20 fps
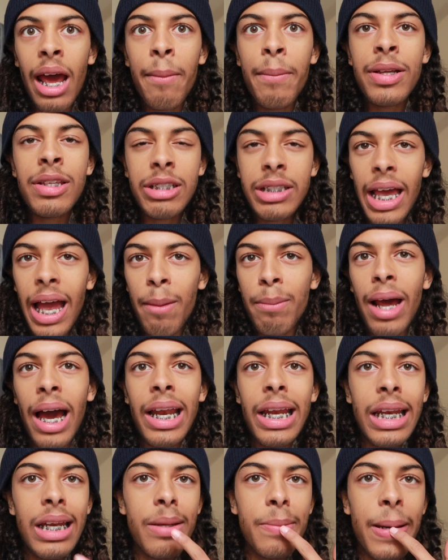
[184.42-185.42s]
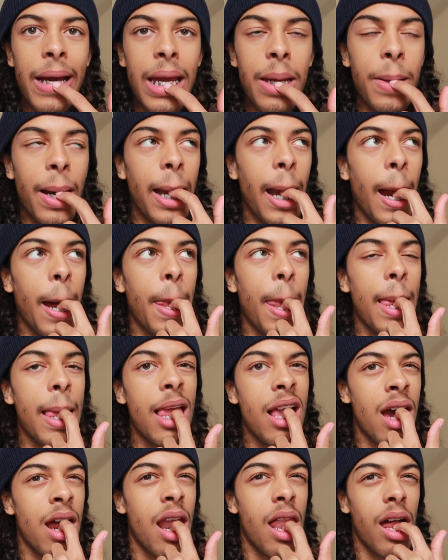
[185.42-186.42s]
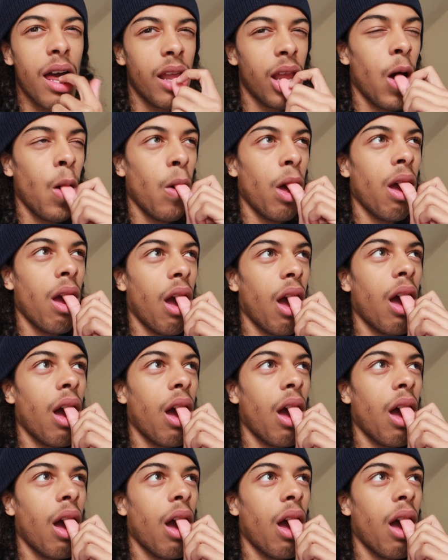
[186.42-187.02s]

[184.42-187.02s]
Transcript: I meant to say I'm not in any pain right now. They just kind of like a little bit,